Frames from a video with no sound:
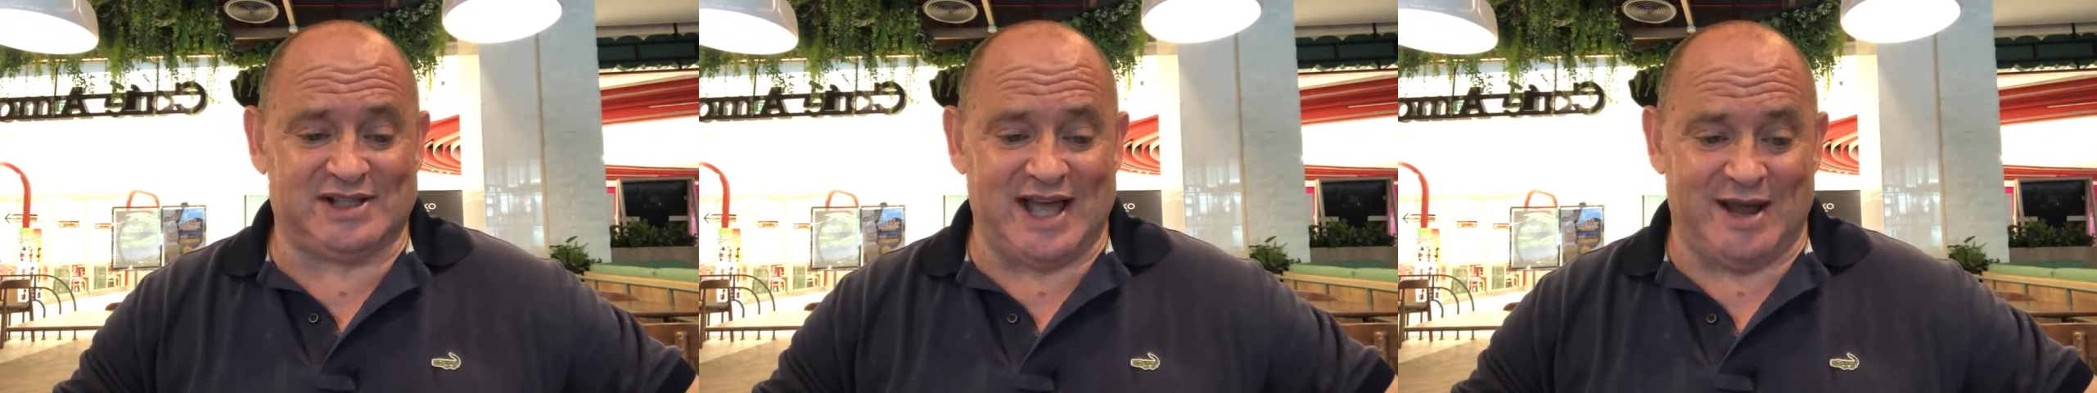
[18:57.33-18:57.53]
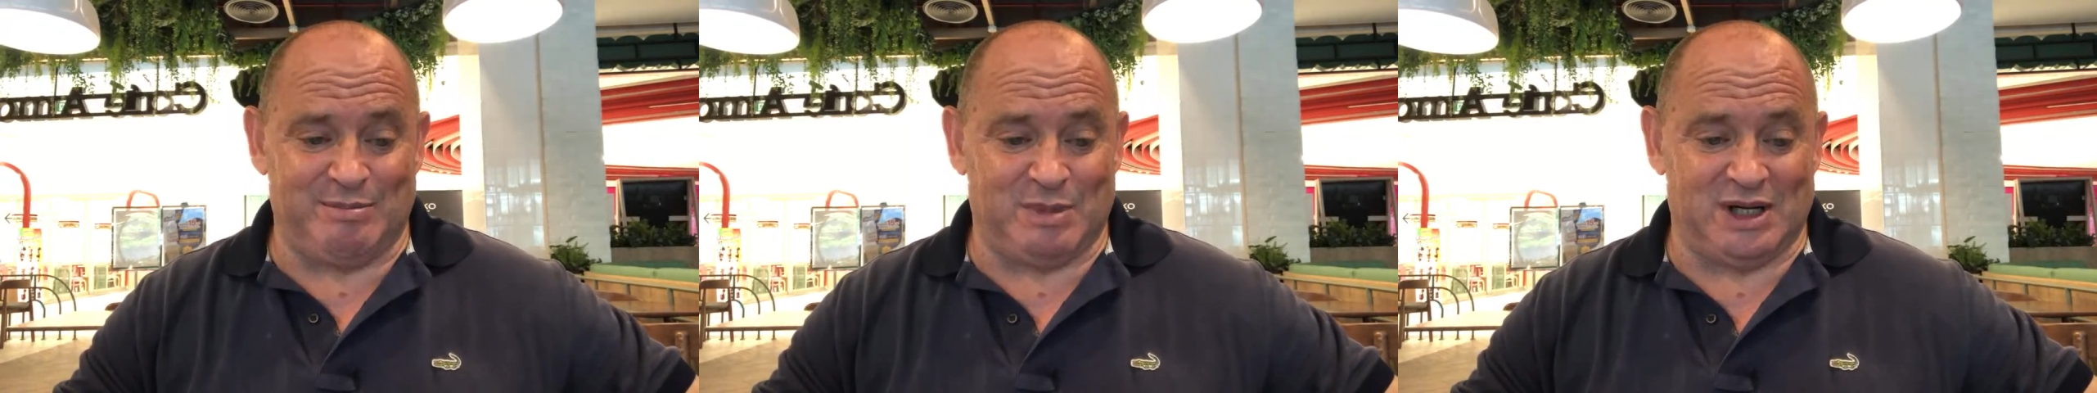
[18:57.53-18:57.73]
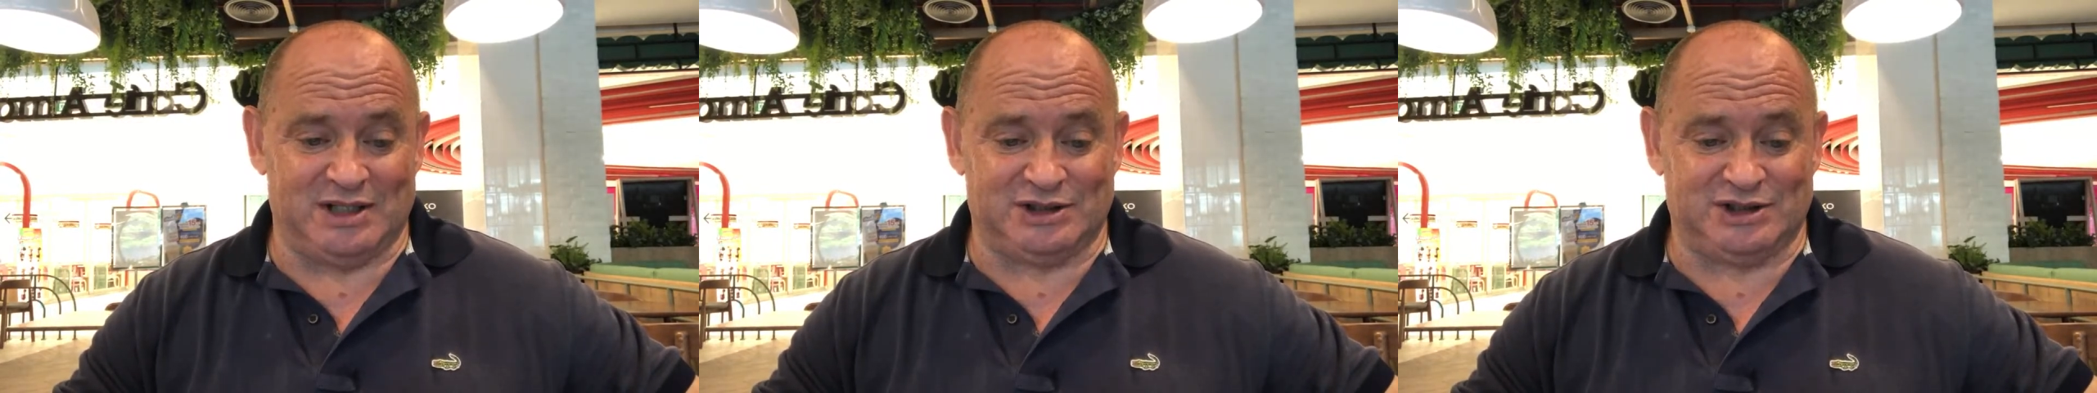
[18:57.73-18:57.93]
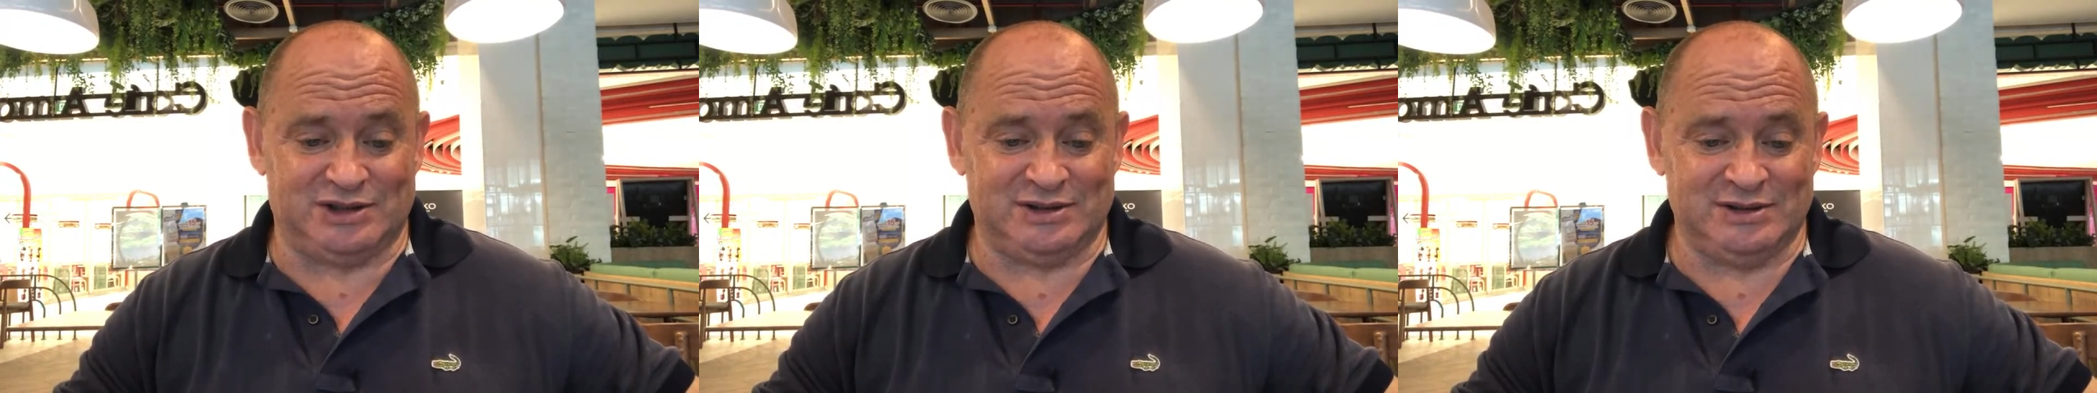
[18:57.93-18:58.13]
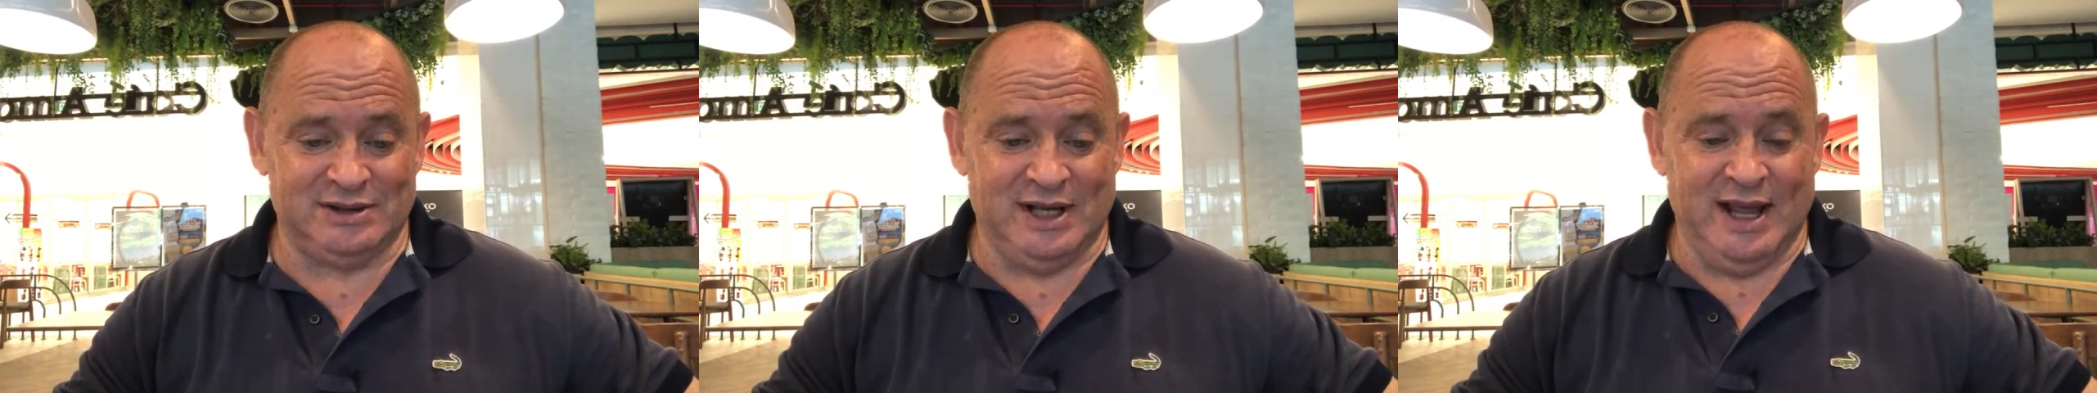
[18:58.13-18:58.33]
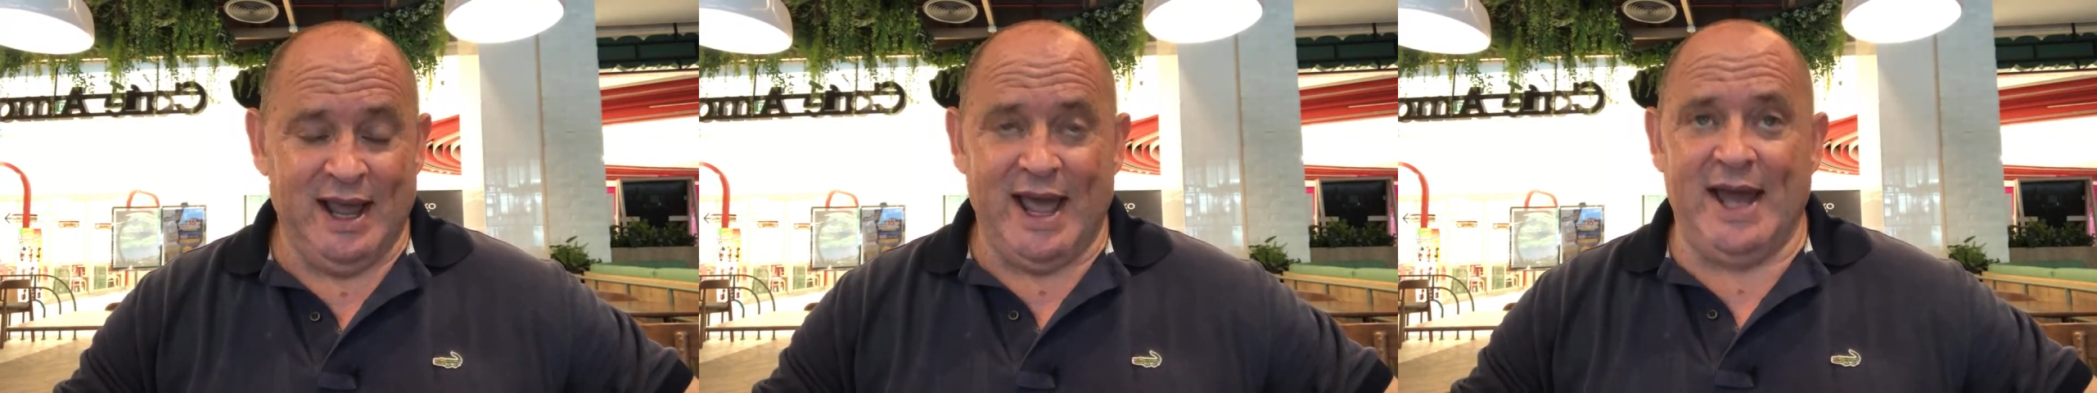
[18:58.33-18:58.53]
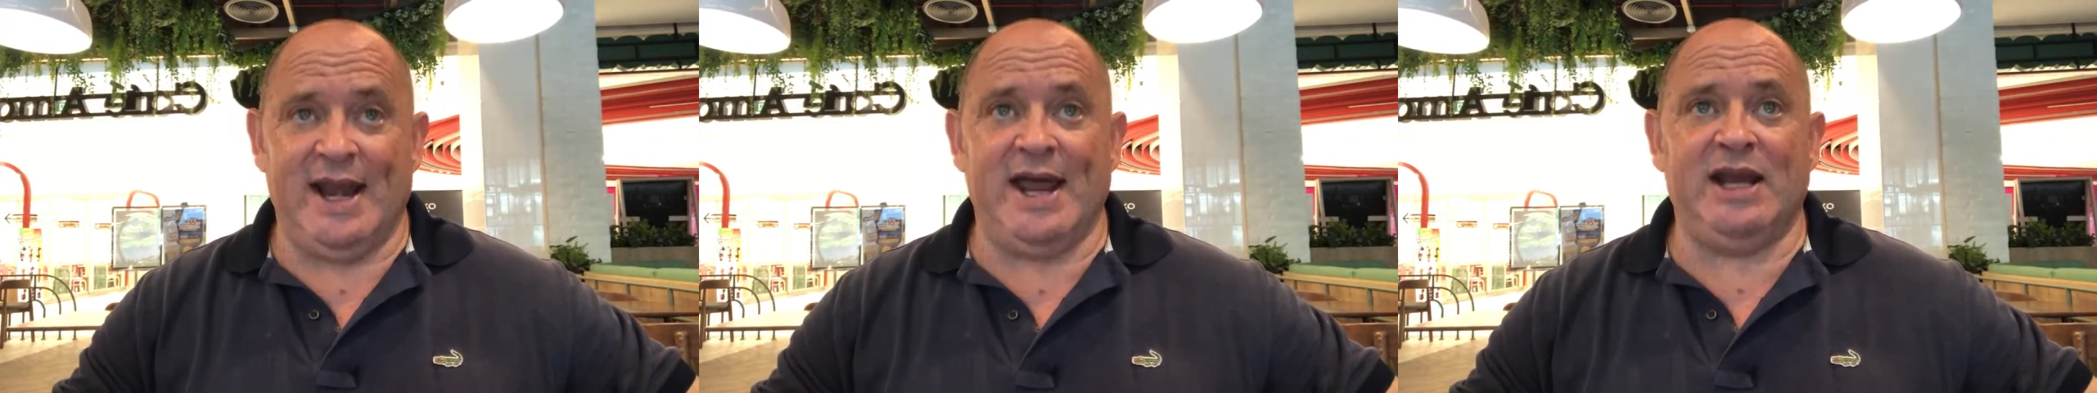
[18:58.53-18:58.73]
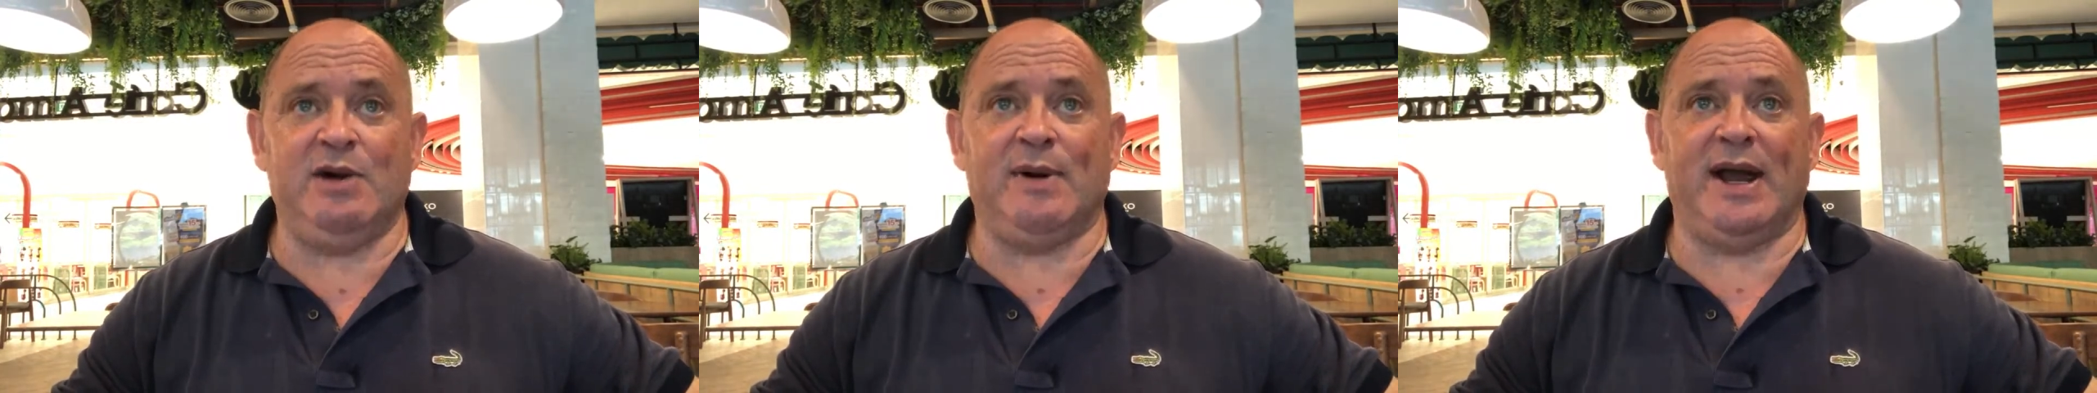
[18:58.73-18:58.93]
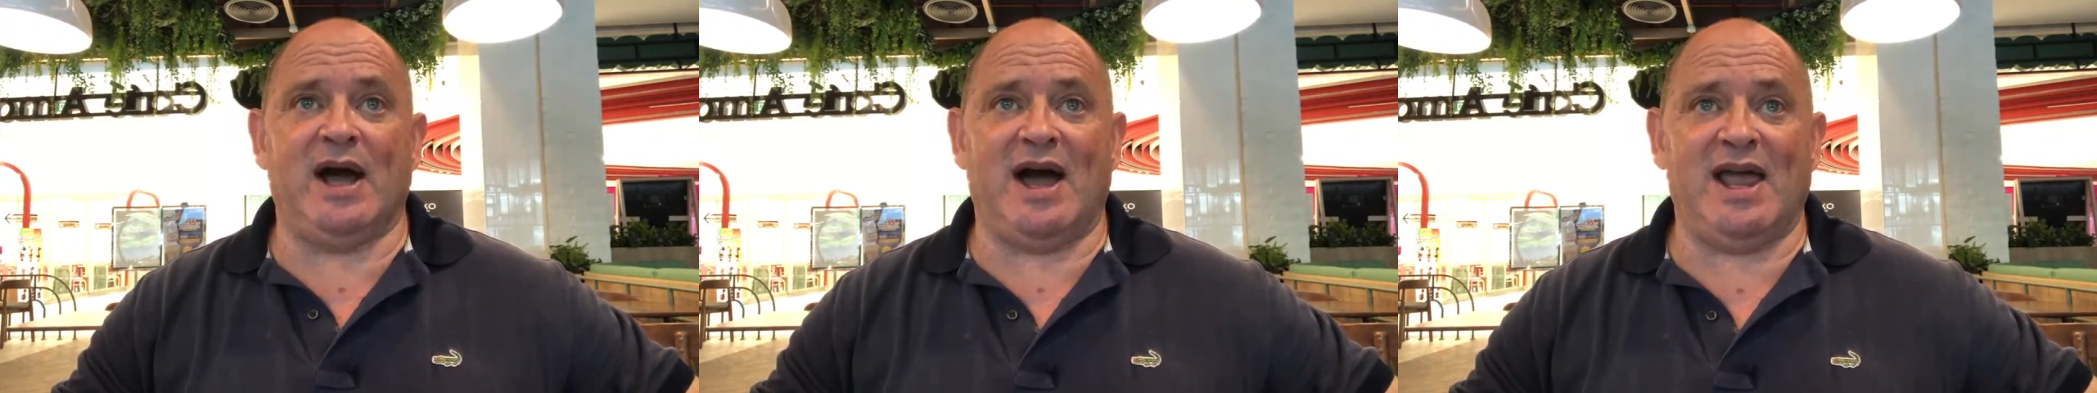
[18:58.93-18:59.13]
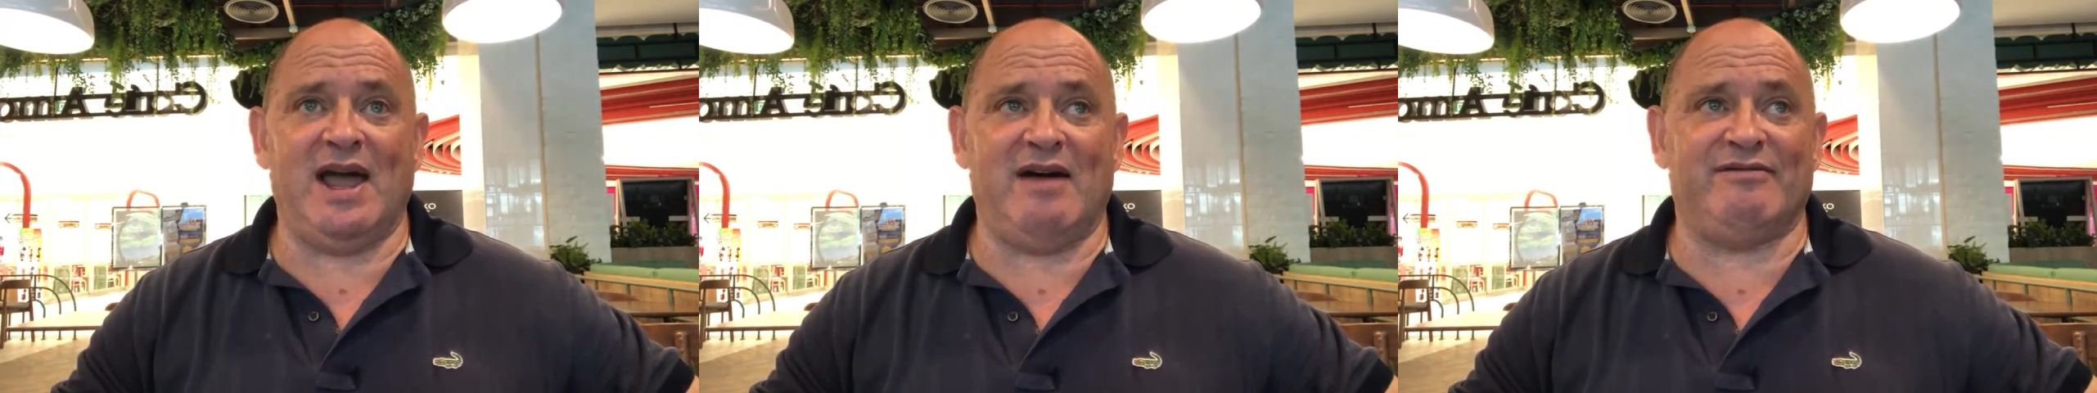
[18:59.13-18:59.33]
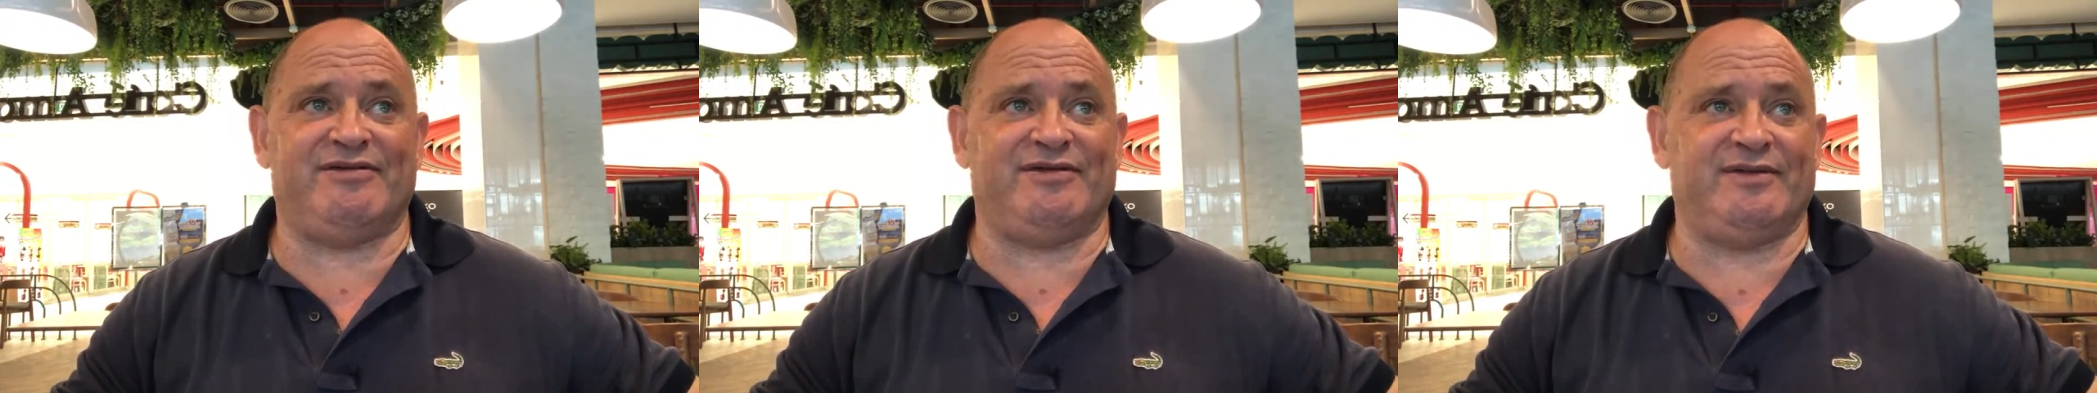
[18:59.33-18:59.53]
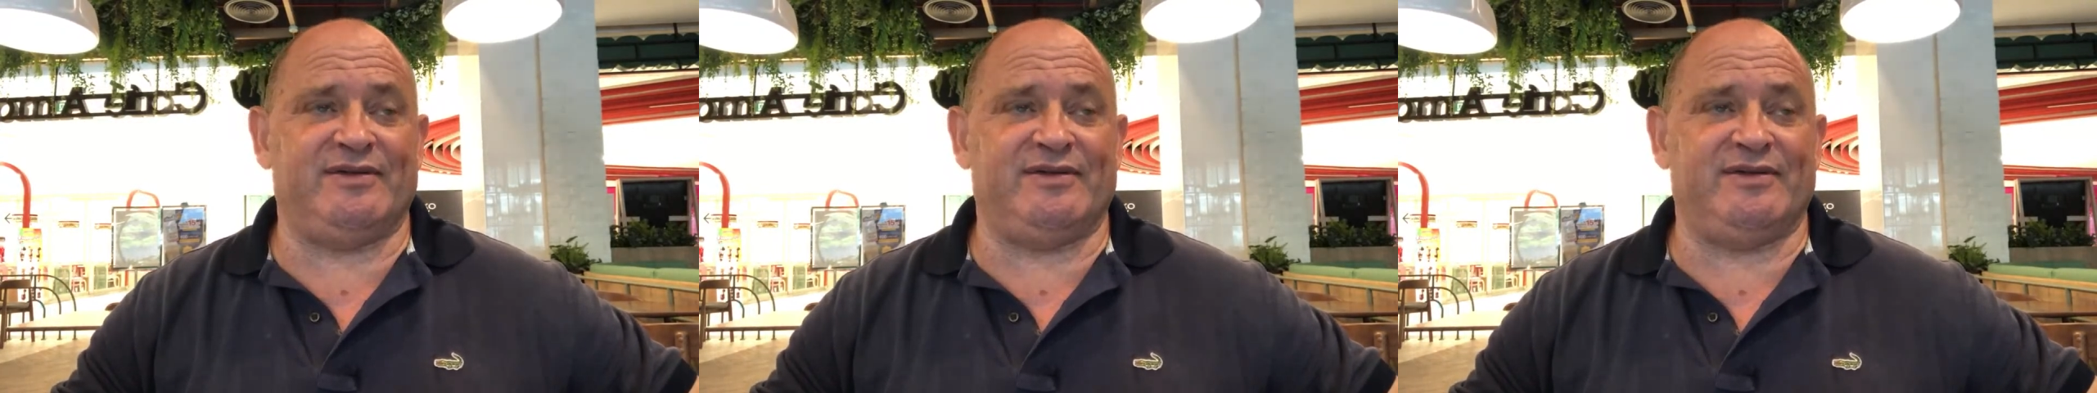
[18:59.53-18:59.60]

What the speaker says: that much. And anyway, I have